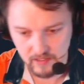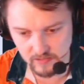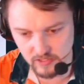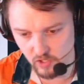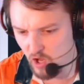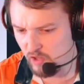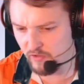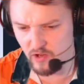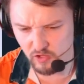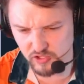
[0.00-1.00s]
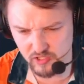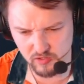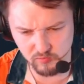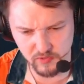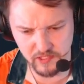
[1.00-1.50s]
And so all in all, just
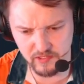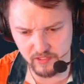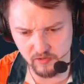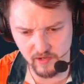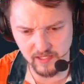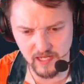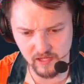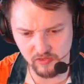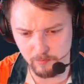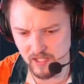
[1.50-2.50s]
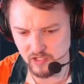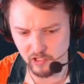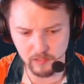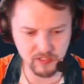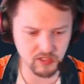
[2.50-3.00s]
a really great deck. The Peats are
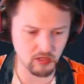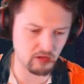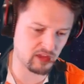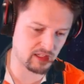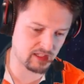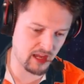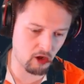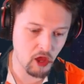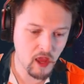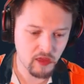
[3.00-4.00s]
going to be slowing things down.